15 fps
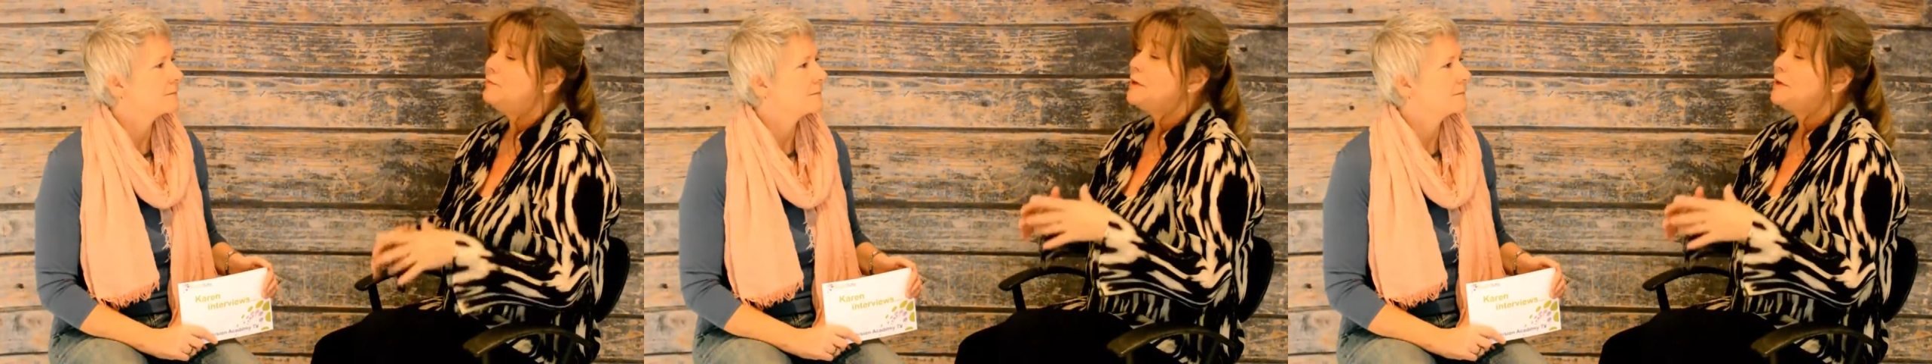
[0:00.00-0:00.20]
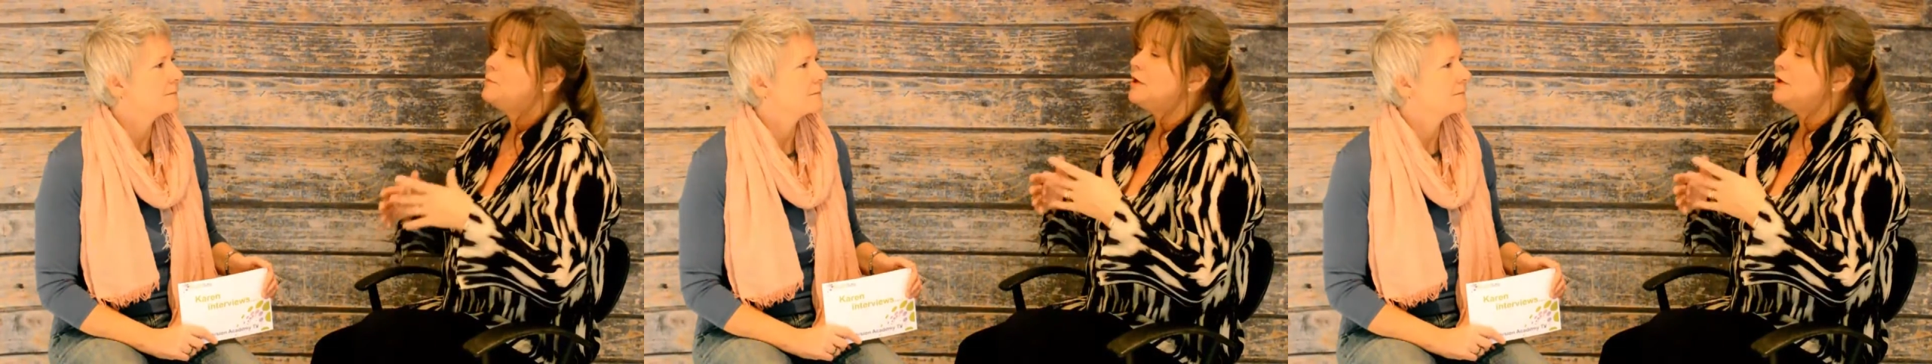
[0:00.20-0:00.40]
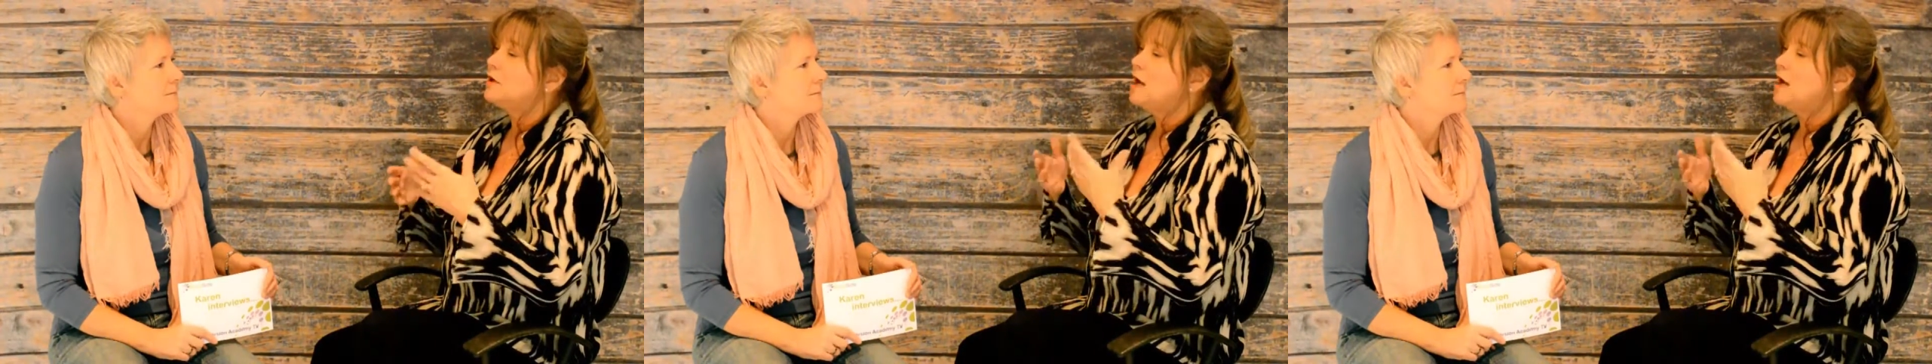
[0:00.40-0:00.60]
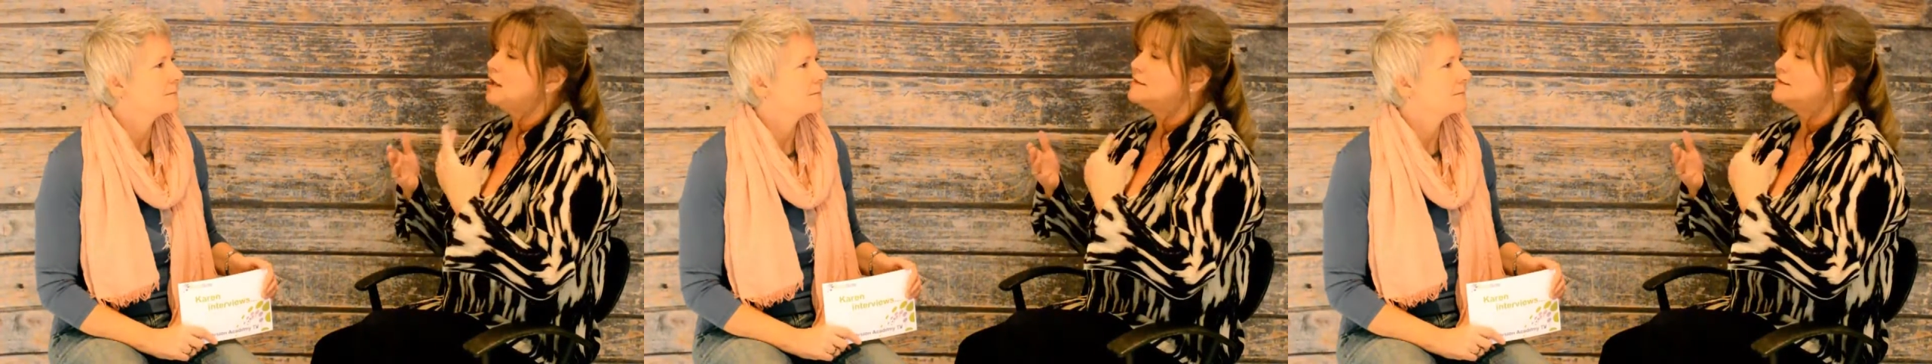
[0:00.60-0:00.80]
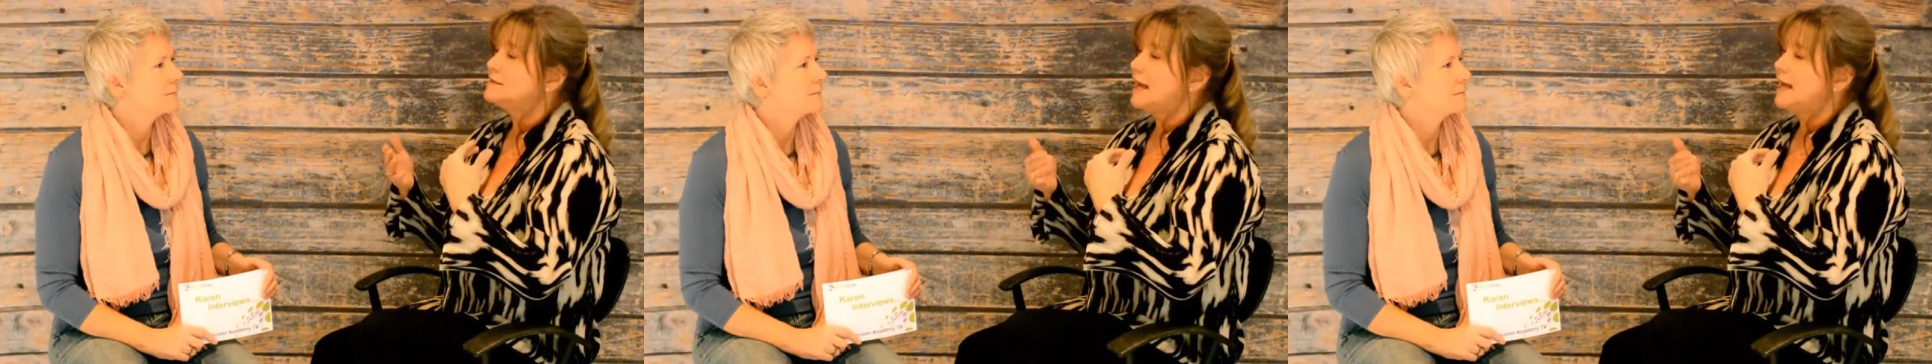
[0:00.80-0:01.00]
But
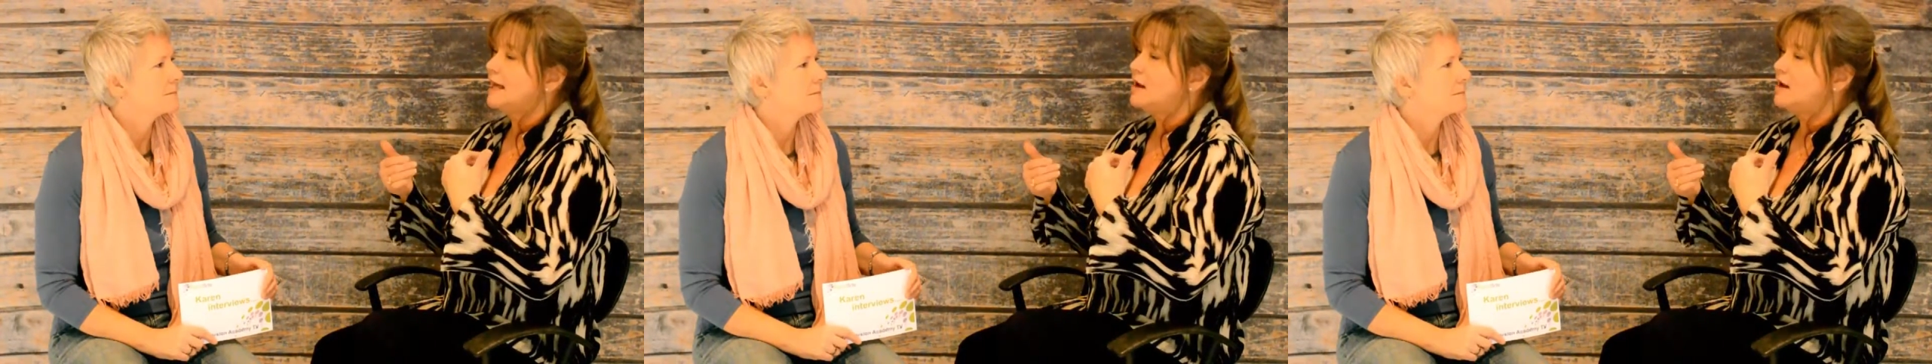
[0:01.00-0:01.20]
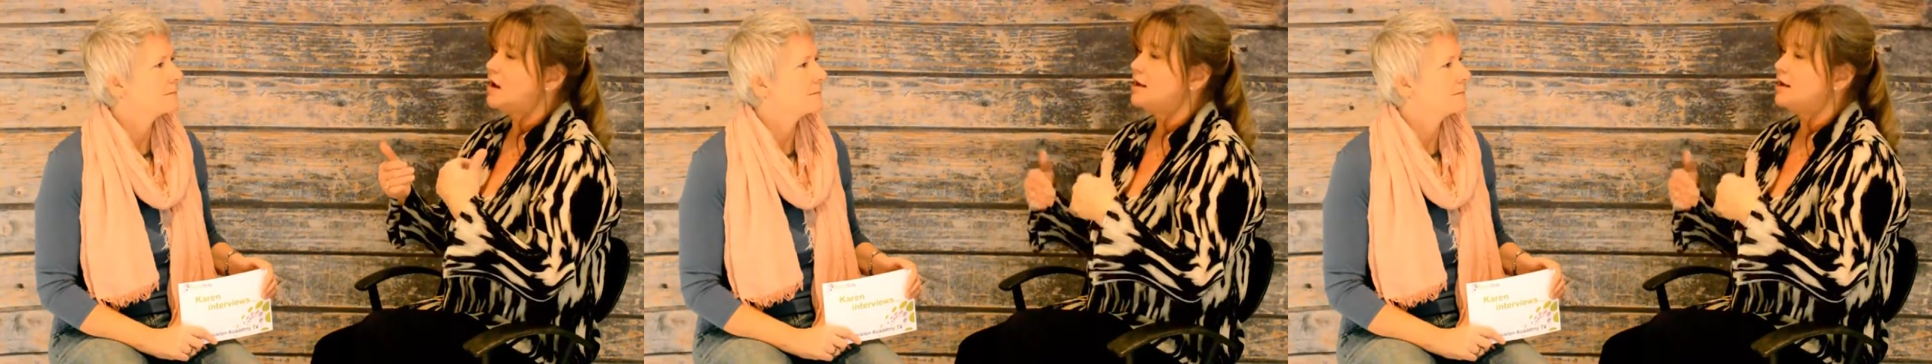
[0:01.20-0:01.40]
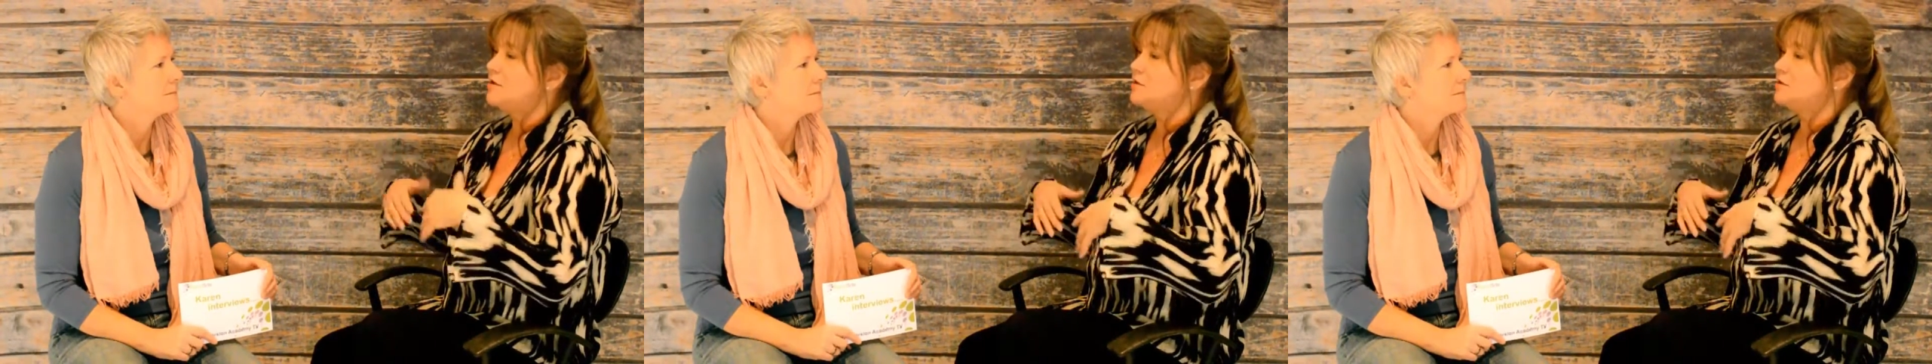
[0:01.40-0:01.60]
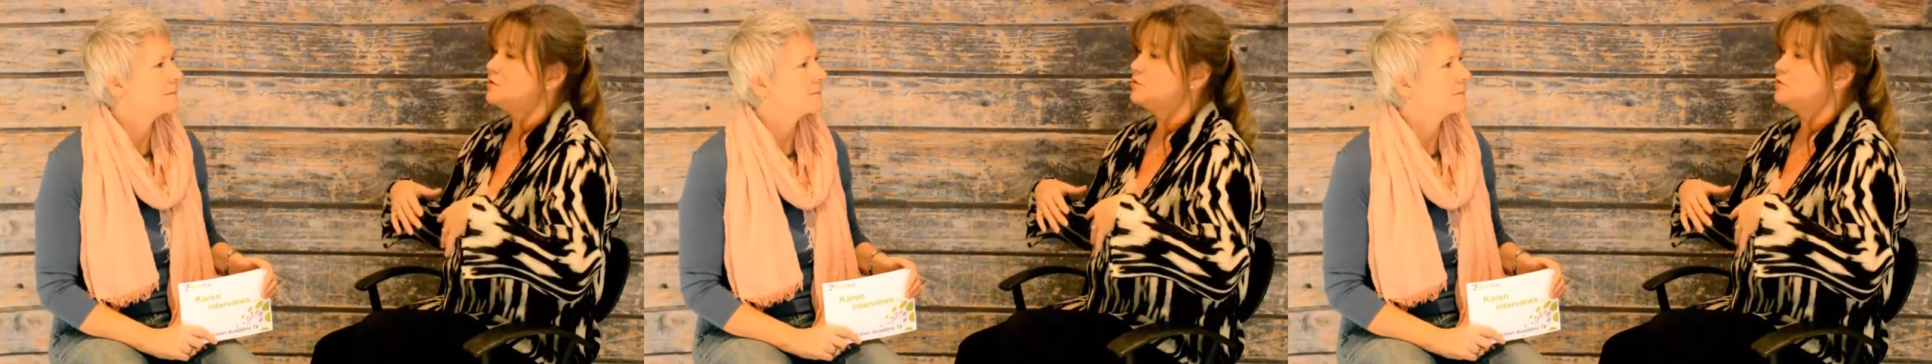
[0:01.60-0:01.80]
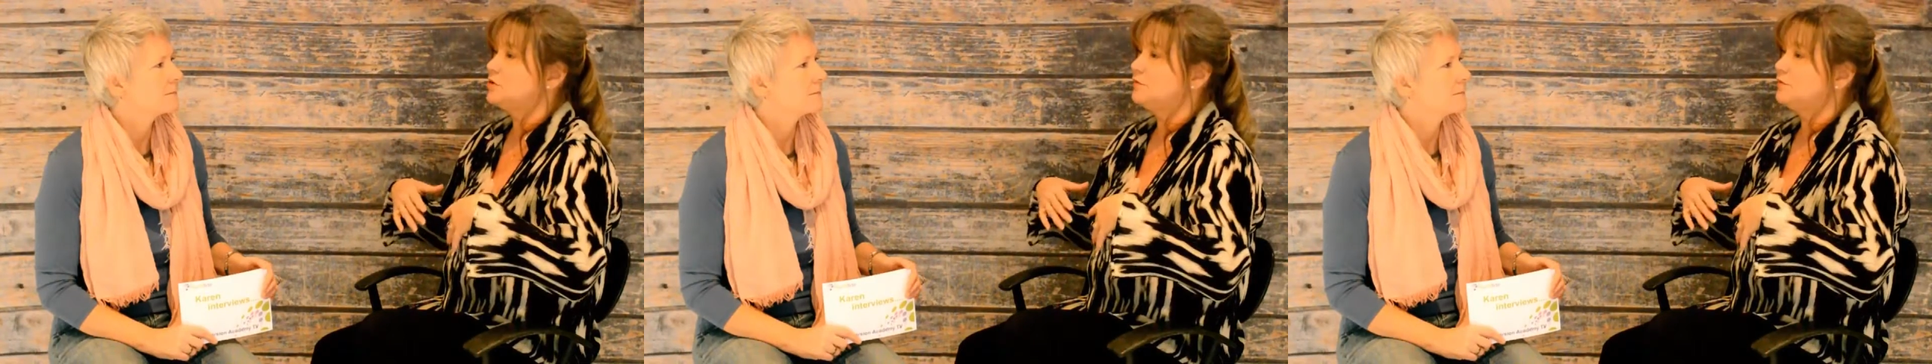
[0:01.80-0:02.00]
colours can either
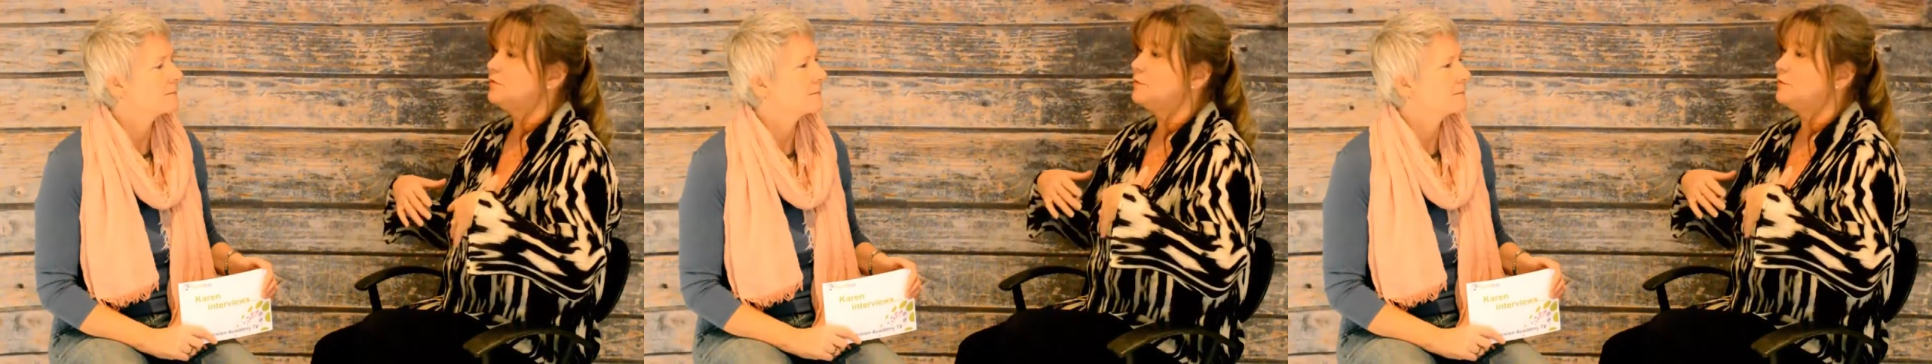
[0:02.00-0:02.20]
sort of